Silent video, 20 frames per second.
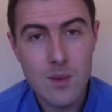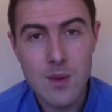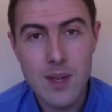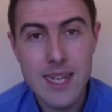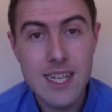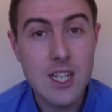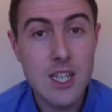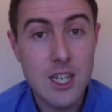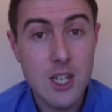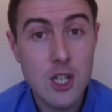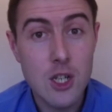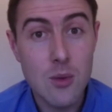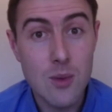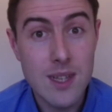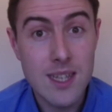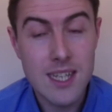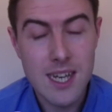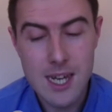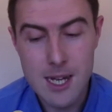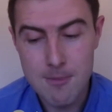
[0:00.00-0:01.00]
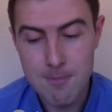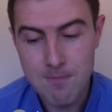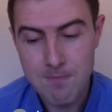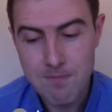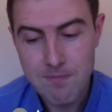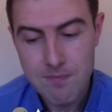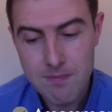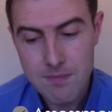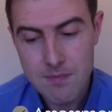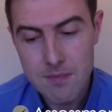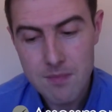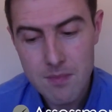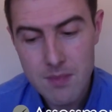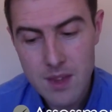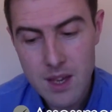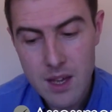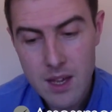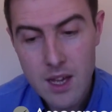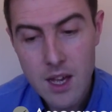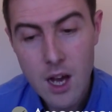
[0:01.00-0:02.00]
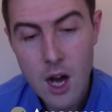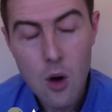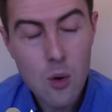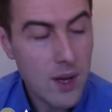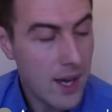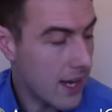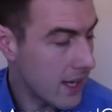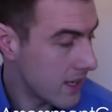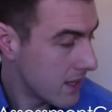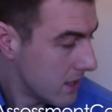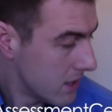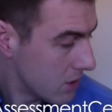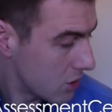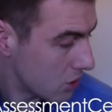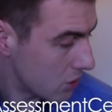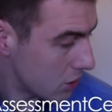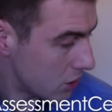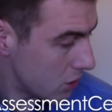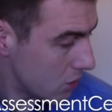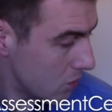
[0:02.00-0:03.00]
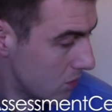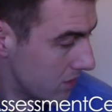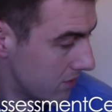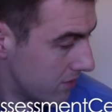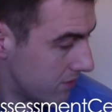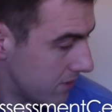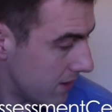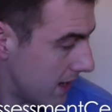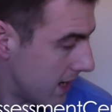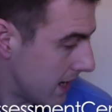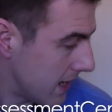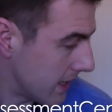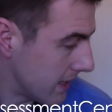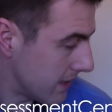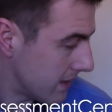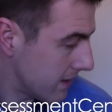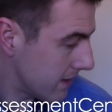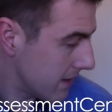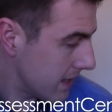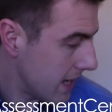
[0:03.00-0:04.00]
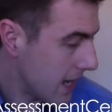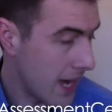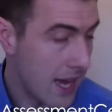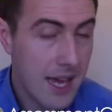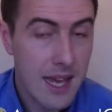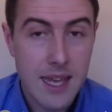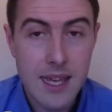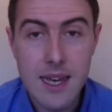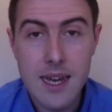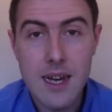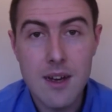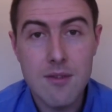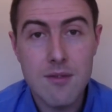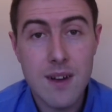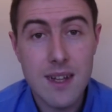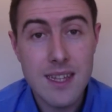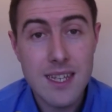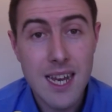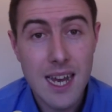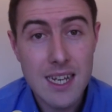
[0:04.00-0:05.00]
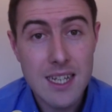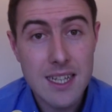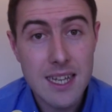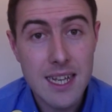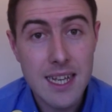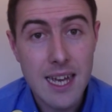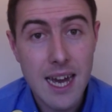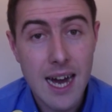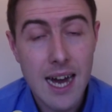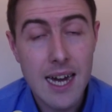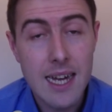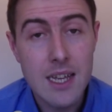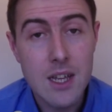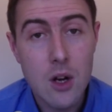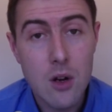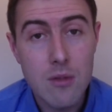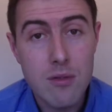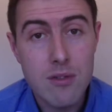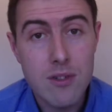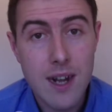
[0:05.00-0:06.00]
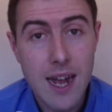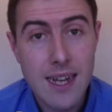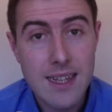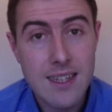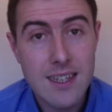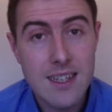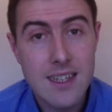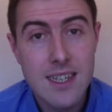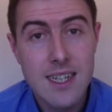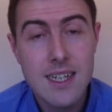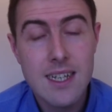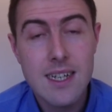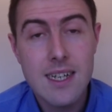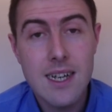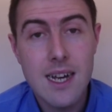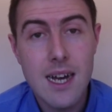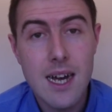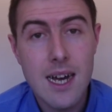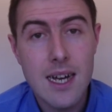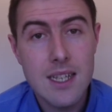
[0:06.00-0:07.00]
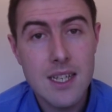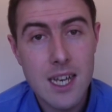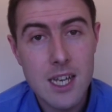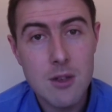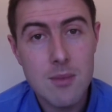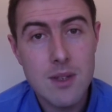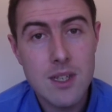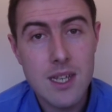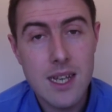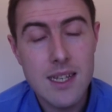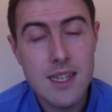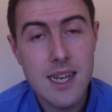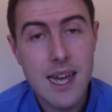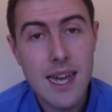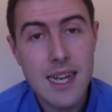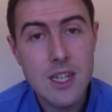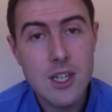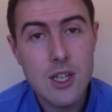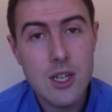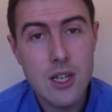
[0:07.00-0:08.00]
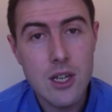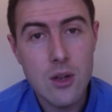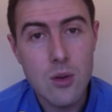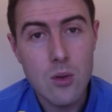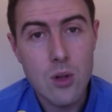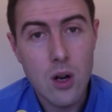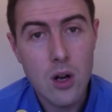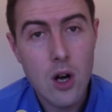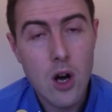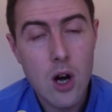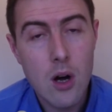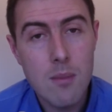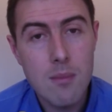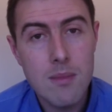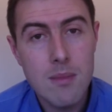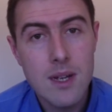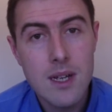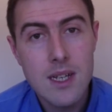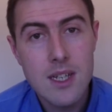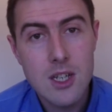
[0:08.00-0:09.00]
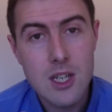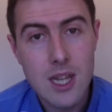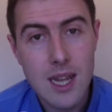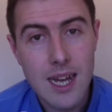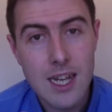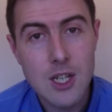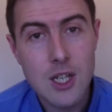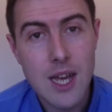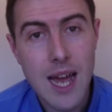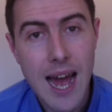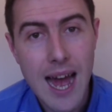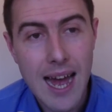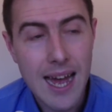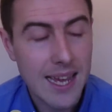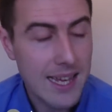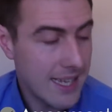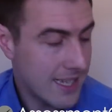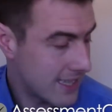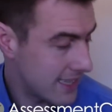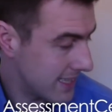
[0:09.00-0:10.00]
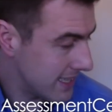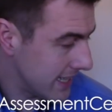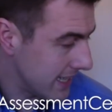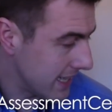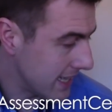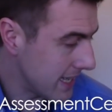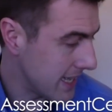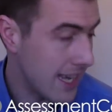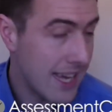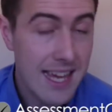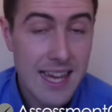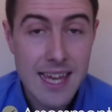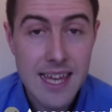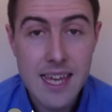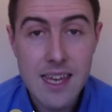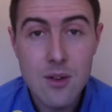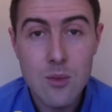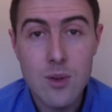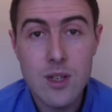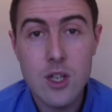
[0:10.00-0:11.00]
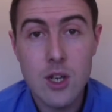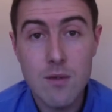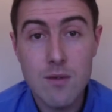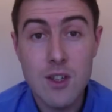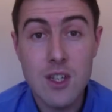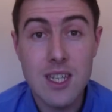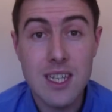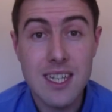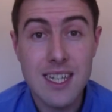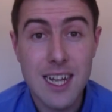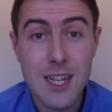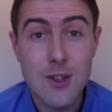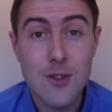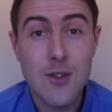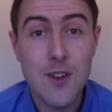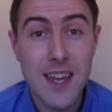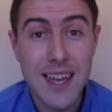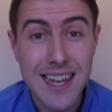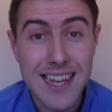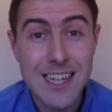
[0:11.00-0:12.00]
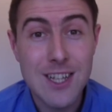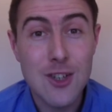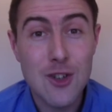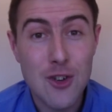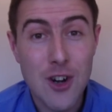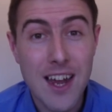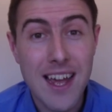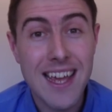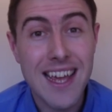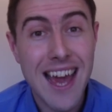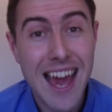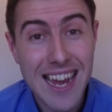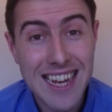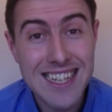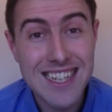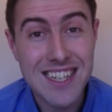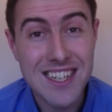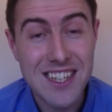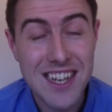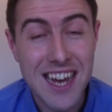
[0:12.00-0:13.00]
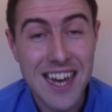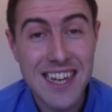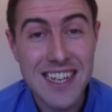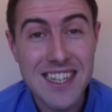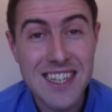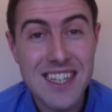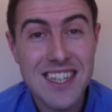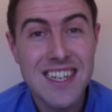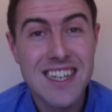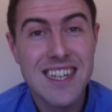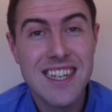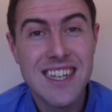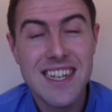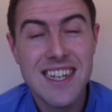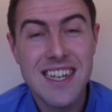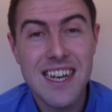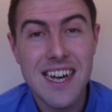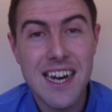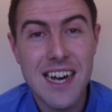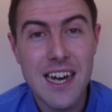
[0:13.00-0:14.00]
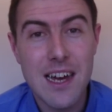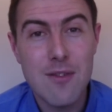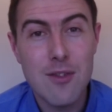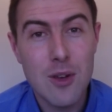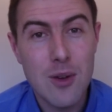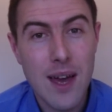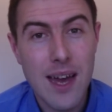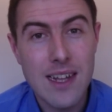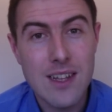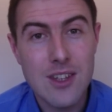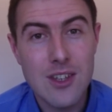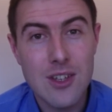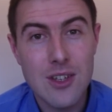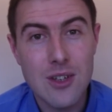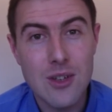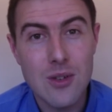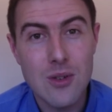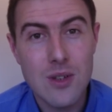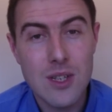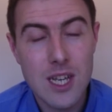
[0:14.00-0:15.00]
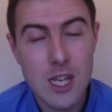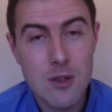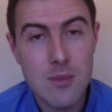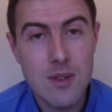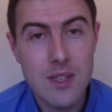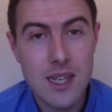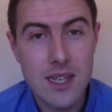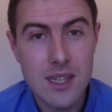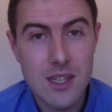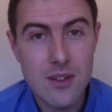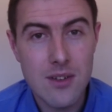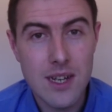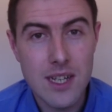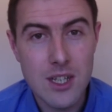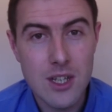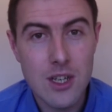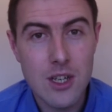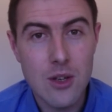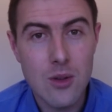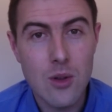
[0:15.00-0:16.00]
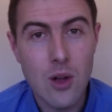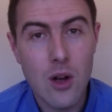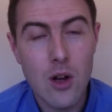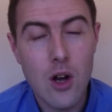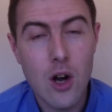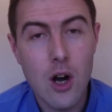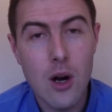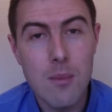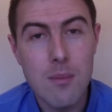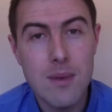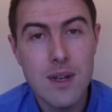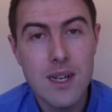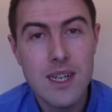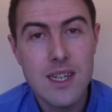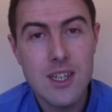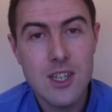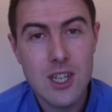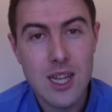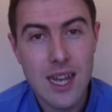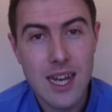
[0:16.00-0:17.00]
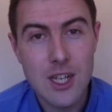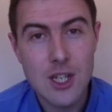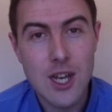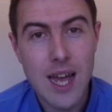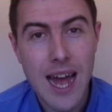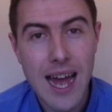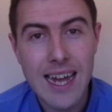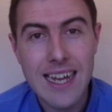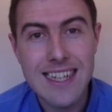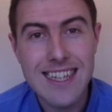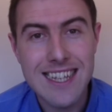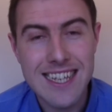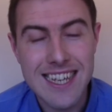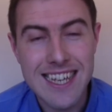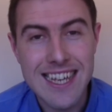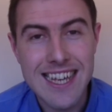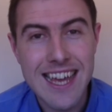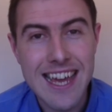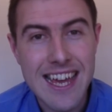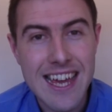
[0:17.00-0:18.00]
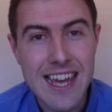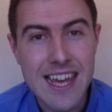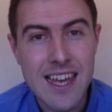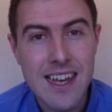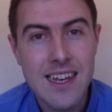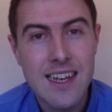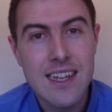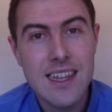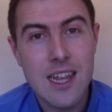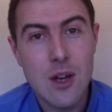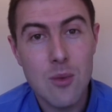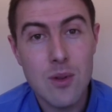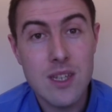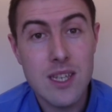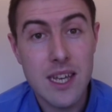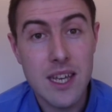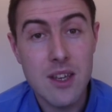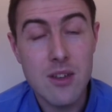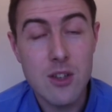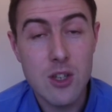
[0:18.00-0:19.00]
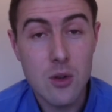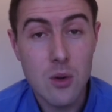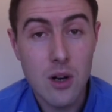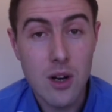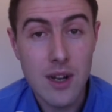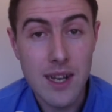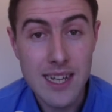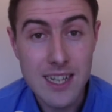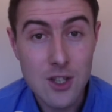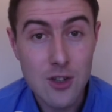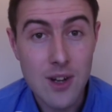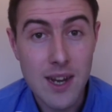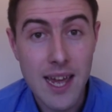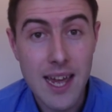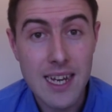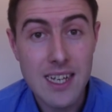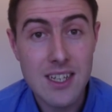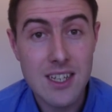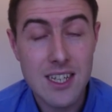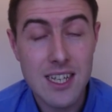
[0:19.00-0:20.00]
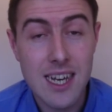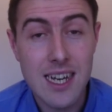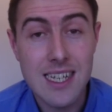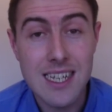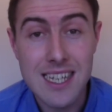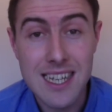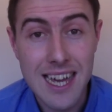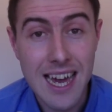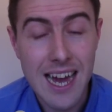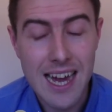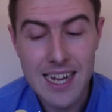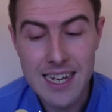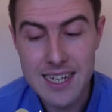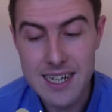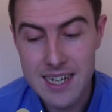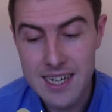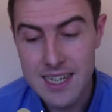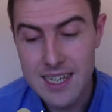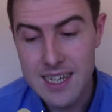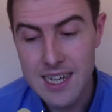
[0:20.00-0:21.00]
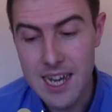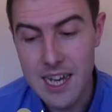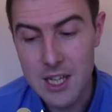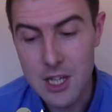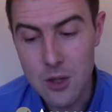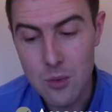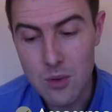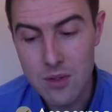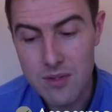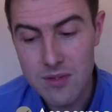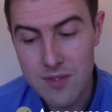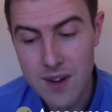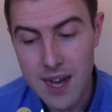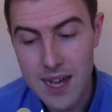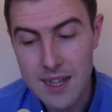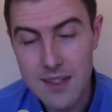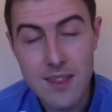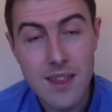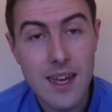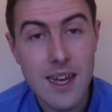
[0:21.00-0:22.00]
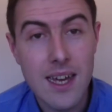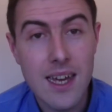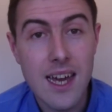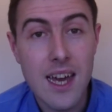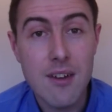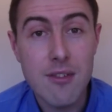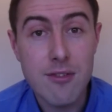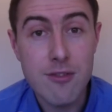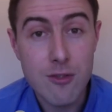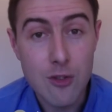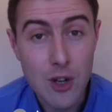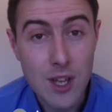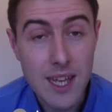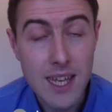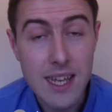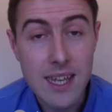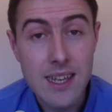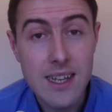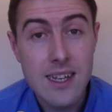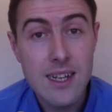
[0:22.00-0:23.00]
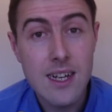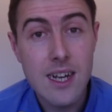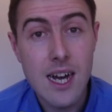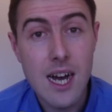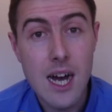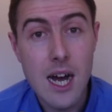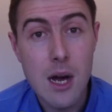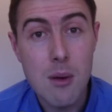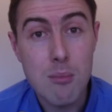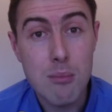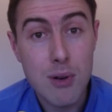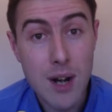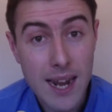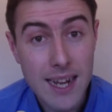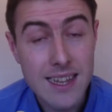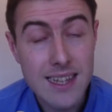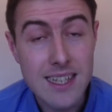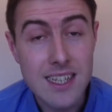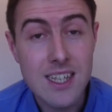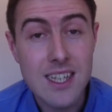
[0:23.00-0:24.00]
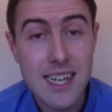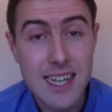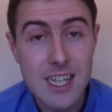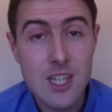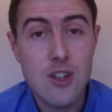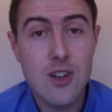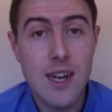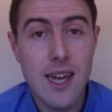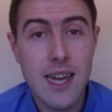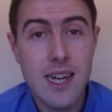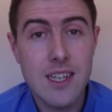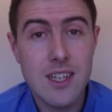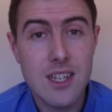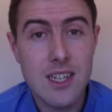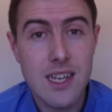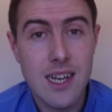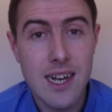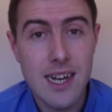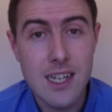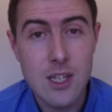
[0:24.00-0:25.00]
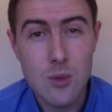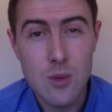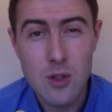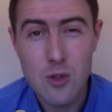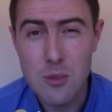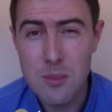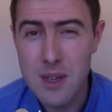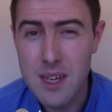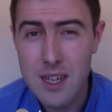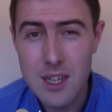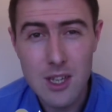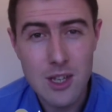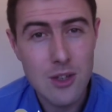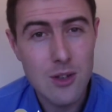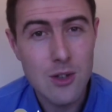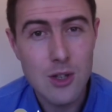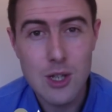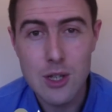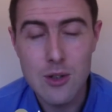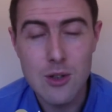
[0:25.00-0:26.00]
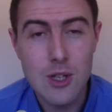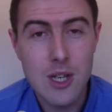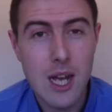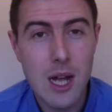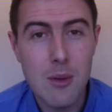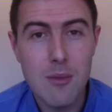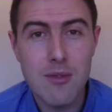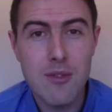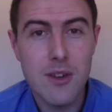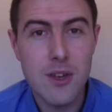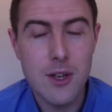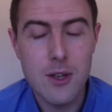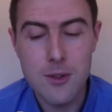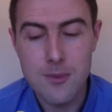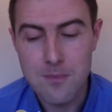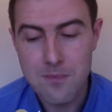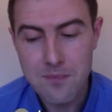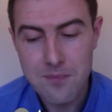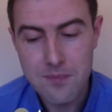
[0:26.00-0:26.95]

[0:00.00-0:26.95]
each issue in turn. Okay, so you will find a fantastic guide over at assessmentcenterhq.com/ITE, which obviously stands for in-tray exercise. If you head to assessmentcenterhq.com/ITE, that will take you to our in-tray exercise guide, and you will find there a free practice in-tray exercise, which will be a huge, huge help for you.